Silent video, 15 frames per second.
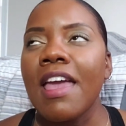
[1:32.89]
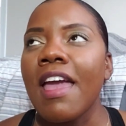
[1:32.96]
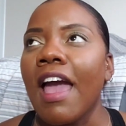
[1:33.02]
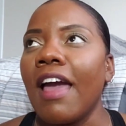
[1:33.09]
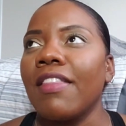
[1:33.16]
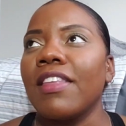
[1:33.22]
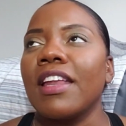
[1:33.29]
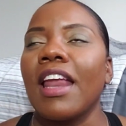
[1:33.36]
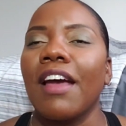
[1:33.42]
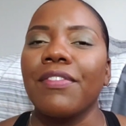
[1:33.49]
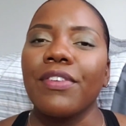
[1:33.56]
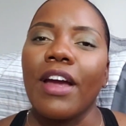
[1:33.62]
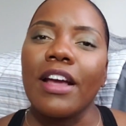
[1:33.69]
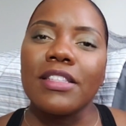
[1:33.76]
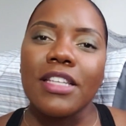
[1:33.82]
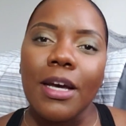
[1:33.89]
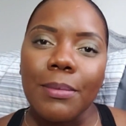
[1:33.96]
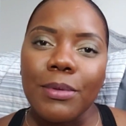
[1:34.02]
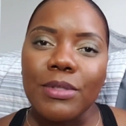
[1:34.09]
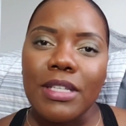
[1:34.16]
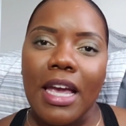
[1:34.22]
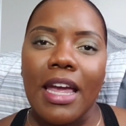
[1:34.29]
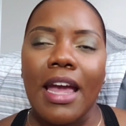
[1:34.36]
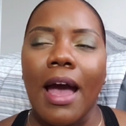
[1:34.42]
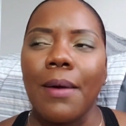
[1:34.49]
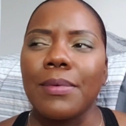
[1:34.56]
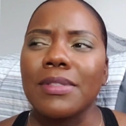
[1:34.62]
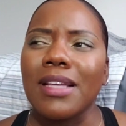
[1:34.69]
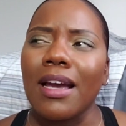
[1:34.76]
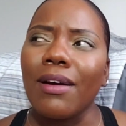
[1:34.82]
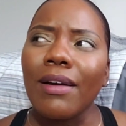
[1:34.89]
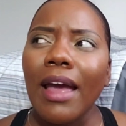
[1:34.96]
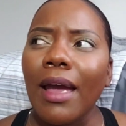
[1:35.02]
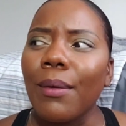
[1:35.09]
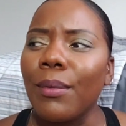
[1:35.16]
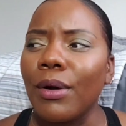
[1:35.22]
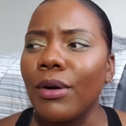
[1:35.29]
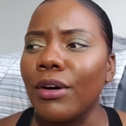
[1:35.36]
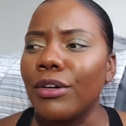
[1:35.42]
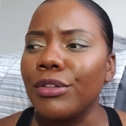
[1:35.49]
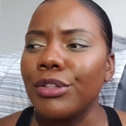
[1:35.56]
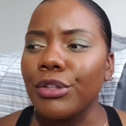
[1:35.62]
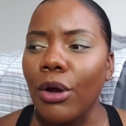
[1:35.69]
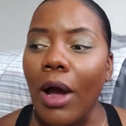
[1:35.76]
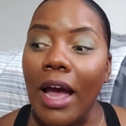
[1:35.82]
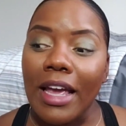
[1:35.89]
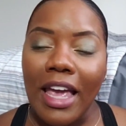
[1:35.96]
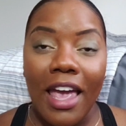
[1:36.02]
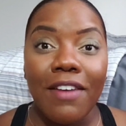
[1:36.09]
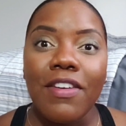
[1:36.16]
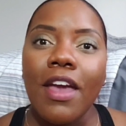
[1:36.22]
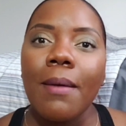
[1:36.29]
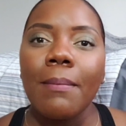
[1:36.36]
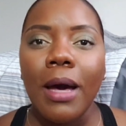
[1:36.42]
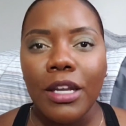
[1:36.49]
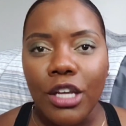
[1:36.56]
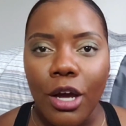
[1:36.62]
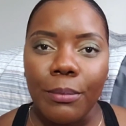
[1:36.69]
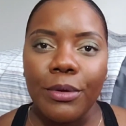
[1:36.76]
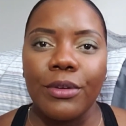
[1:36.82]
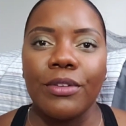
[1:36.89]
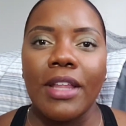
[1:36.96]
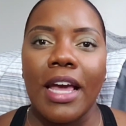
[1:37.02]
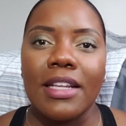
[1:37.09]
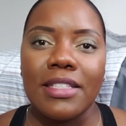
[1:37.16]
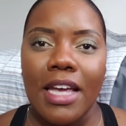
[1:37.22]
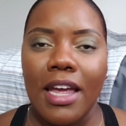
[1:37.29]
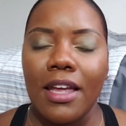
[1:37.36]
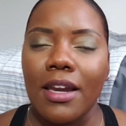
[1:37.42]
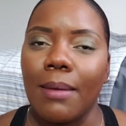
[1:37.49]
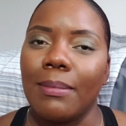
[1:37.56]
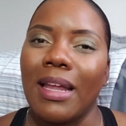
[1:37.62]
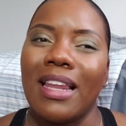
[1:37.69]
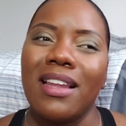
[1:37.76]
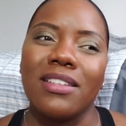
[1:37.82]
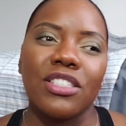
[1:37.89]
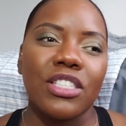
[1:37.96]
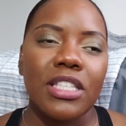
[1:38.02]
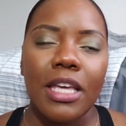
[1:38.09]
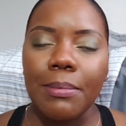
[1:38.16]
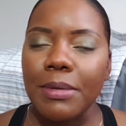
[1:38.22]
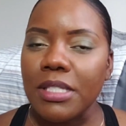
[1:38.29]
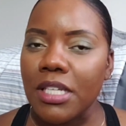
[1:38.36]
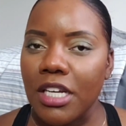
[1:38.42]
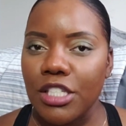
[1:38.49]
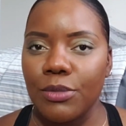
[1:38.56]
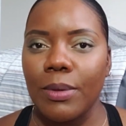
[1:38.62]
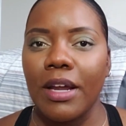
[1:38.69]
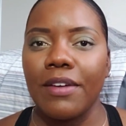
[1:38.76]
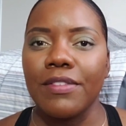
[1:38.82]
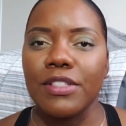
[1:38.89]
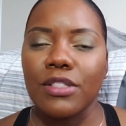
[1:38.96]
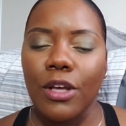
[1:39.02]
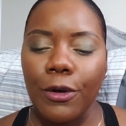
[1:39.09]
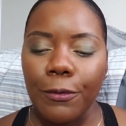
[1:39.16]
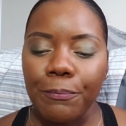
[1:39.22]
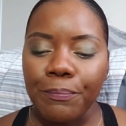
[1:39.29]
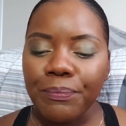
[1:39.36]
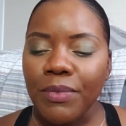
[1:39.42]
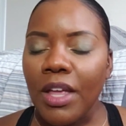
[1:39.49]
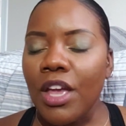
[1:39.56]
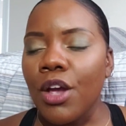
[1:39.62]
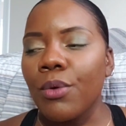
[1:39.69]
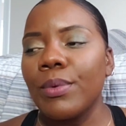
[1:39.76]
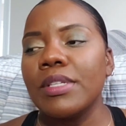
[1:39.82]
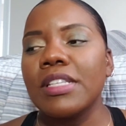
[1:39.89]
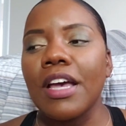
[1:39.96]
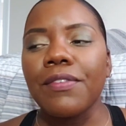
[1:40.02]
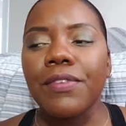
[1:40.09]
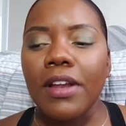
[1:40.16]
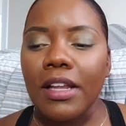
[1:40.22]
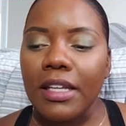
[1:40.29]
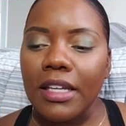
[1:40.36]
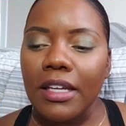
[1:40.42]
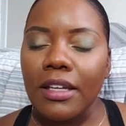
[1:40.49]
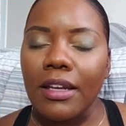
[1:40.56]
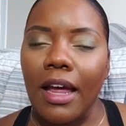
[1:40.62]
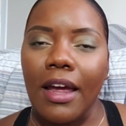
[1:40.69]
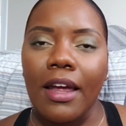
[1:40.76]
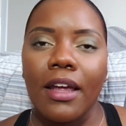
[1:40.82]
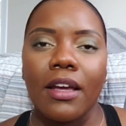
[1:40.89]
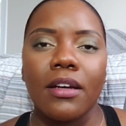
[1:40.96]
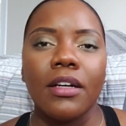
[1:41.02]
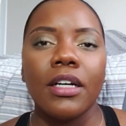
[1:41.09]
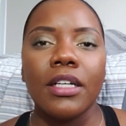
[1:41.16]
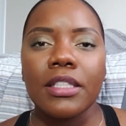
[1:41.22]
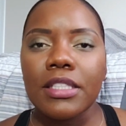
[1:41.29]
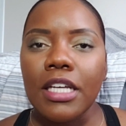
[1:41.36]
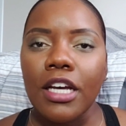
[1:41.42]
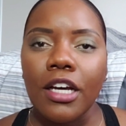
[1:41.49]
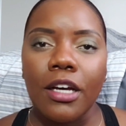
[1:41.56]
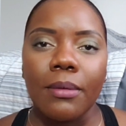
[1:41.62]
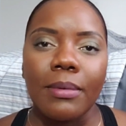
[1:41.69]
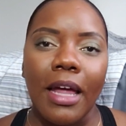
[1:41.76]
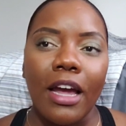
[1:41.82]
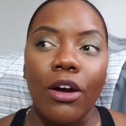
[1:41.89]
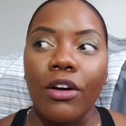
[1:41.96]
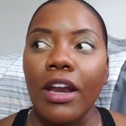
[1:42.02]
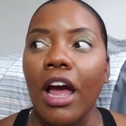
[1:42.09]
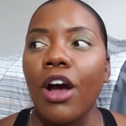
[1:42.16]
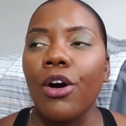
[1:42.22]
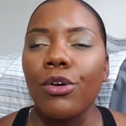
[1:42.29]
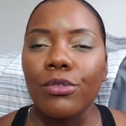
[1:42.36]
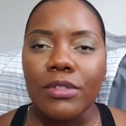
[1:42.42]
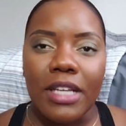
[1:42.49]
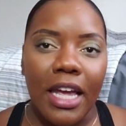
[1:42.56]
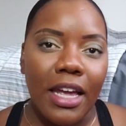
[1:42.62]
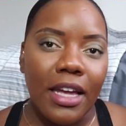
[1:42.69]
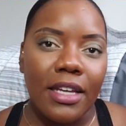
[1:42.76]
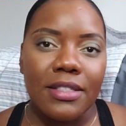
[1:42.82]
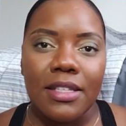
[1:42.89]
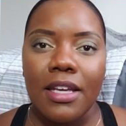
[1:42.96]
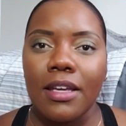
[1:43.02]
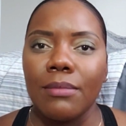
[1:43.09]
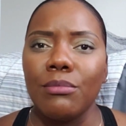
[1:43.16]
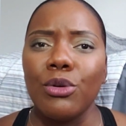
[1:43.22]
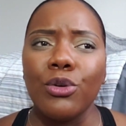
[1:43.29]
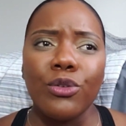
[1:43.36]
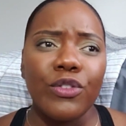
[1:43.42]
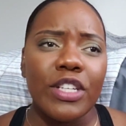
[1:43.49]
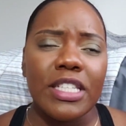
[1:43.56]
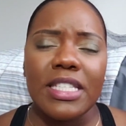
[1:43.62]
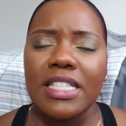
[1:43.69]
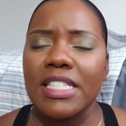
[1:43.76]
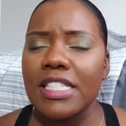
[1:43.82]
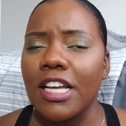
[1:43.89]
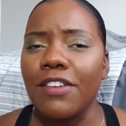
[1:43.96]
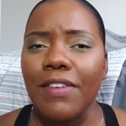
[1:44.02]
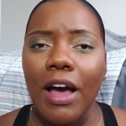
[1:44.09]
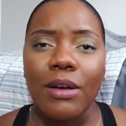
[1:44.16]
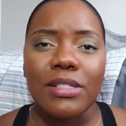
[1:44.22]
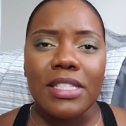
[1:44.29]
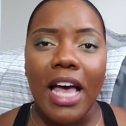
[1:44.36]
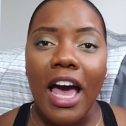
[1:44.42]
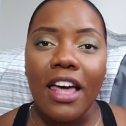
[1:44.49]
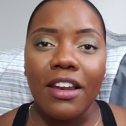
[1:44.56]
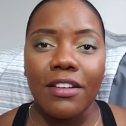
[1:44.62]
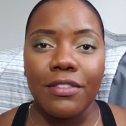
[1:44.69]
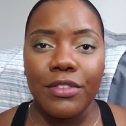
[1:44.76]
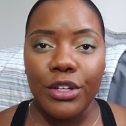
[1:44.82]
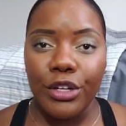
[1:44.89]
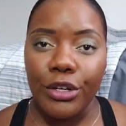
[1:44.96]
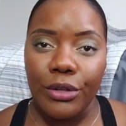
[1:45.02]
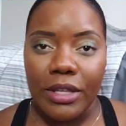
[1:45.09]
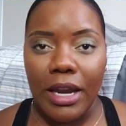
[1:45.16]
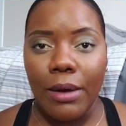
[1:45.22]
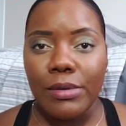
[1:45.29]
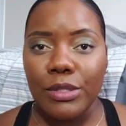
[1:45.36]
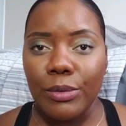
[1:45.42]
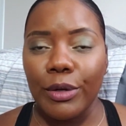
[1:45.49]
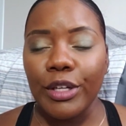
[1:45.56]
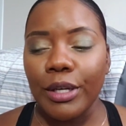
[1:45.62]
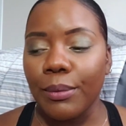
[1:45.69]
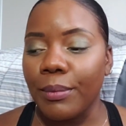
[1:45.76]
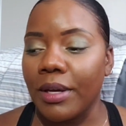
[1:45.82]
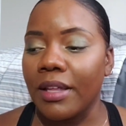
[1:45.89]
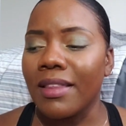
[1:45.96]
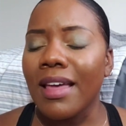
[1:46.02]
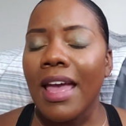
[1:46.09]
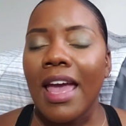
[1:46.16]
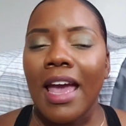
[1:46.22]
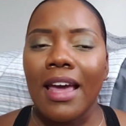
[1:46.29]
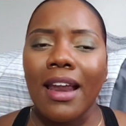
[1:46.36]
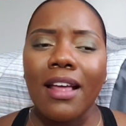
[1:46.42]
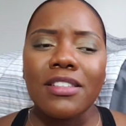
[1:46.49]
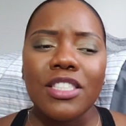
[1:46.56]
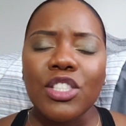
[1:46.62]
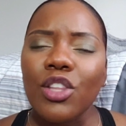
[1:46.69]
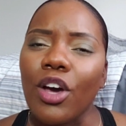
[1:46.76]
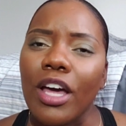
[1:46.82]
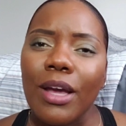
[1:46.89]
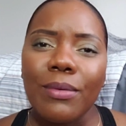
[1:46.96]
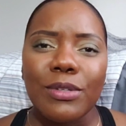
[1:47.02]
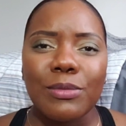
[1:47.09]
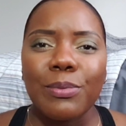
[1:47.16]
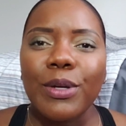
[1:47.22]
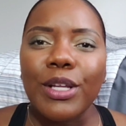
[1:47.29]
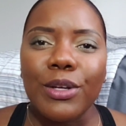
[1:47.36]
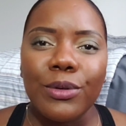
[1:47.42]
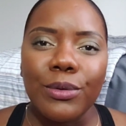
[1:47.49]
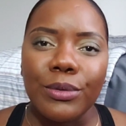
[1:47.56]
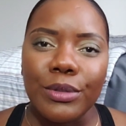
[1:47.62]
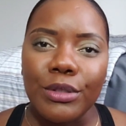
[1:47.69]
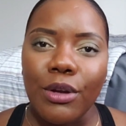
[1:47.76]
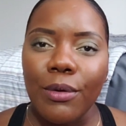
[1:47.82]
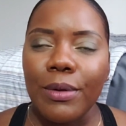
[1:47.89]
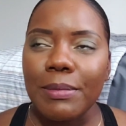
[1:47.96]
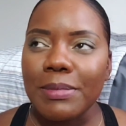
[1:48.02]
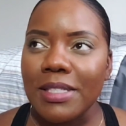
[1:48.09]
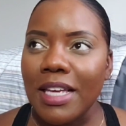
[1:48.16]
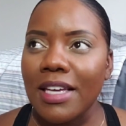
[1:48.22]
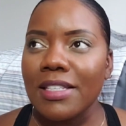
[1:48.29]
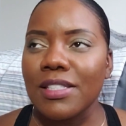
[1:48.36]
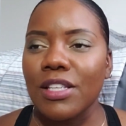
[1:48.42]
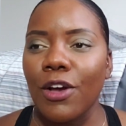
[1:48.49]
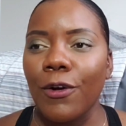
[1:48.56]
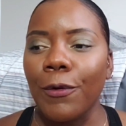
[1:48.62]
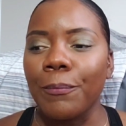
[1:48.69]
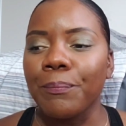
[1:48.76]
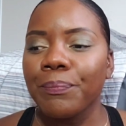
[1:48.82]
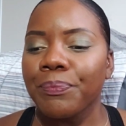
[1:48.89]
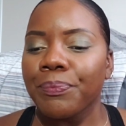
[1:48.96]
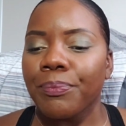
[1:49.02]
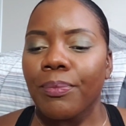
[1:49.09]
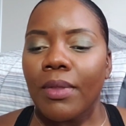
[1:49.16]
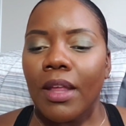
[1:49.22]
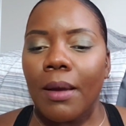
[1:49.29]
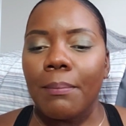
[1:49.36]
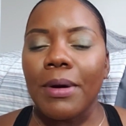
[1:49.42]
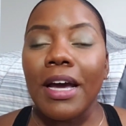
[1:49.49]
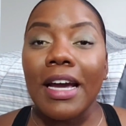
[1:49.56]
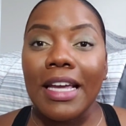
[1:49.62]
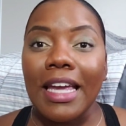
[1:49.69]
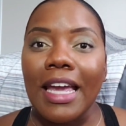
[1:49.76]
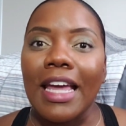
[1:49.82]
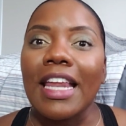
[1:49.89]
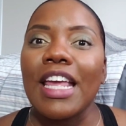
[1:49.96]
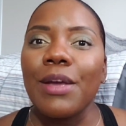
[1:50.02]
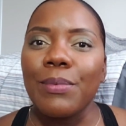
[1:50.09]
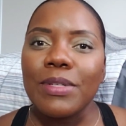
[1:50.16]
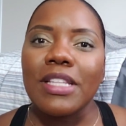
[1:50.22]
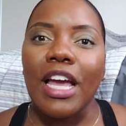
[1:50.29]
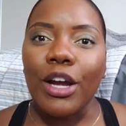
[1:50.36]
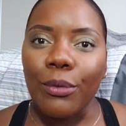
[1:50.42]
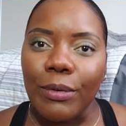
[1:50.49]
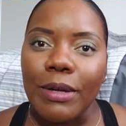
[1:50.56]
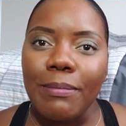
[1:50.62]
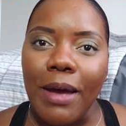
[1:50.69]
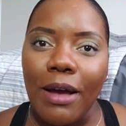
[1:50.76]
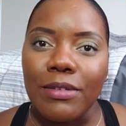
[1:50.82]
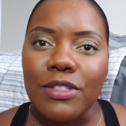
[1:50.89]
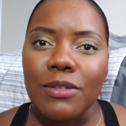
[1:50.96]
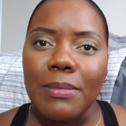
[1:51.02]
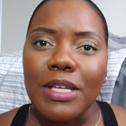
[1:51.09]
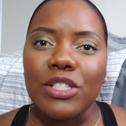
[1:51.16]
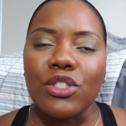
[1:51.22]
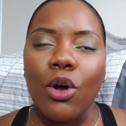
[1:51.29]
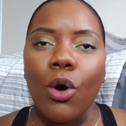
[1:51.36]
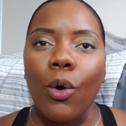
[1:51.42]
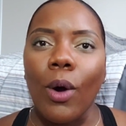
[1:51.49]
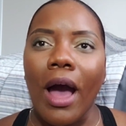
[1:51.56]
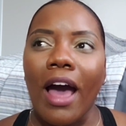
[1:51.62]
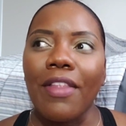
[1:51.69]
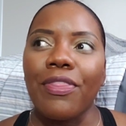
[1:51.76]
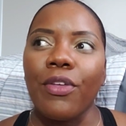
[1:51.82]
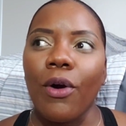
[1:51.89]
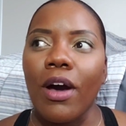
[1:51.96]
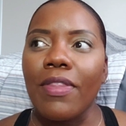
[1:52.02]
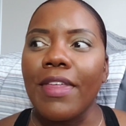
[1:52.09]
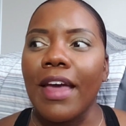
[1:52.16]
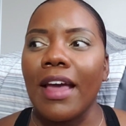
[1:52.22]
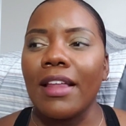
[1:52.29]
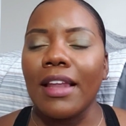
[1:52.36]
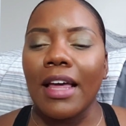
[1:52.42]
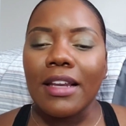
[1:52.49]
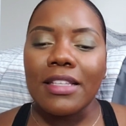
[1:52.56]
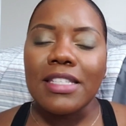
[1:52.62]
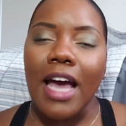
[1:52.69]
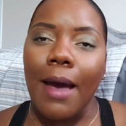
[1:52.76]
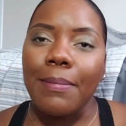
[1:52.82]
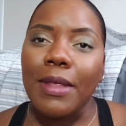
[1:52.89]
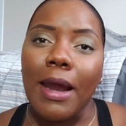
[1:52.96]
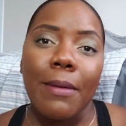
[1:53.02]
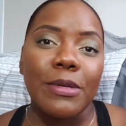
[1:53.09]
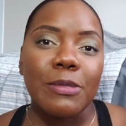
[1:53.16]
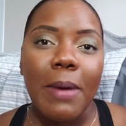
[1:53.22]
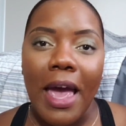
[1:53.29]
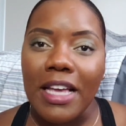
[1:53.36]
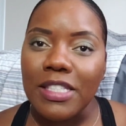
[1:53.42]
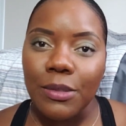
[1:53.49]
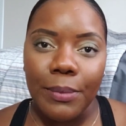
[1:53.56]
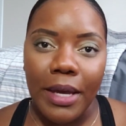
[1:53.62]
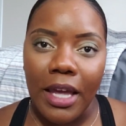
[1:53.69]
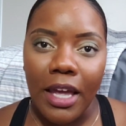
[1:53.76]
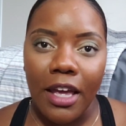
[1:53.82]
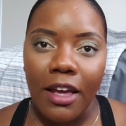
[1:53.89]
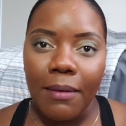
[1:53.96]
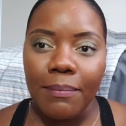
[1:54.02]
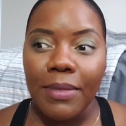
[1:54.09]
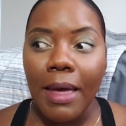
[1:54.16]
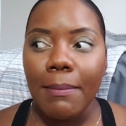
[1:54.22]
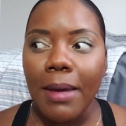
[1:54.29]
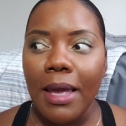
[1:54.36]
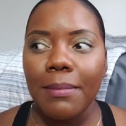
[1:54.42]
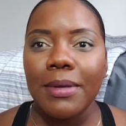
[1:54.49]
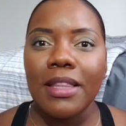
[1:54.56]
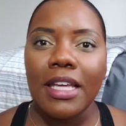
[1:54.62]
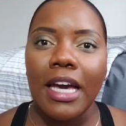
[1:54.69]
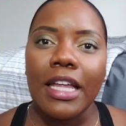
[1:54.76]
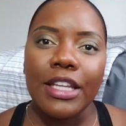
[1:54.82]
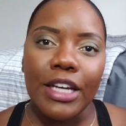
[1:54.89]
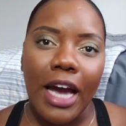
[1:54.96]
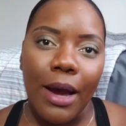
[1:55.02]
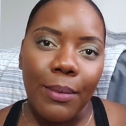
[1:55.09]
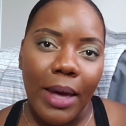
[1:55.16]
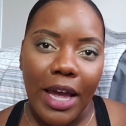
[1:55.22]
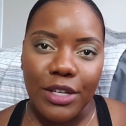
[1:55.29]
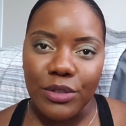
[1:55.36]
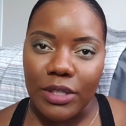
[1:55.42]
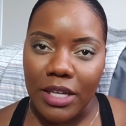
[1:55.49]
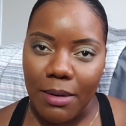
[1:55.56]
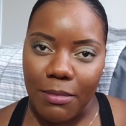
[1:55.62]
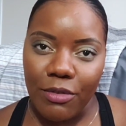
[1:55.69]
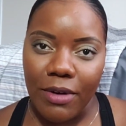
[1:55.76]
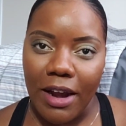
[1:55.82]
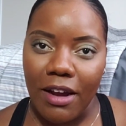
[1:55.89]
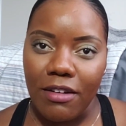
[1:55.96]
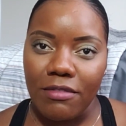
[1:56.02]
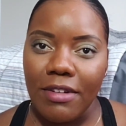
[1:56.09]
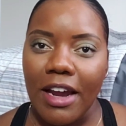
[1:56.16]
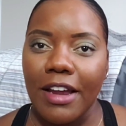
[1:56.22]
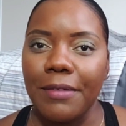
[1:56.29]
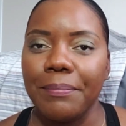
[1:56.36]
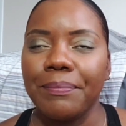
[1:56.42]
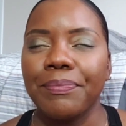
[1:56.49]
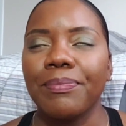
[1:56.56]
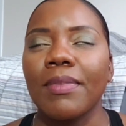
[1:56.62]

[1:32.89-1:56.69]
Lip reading: And then after our double date, I was like, okay, well, I gave him my number that day and I'm like, let's just keep in touch or whatever. So we definitely like hooked up like on our own dates and movies and stuff outside of the girl that I was working with. And I just thought it was pretty cool. You know what I'm saying? So but again, he was like a rebound to me. So I thought that like the time that I was passing with him, that maybe the other guy would actually come around, right?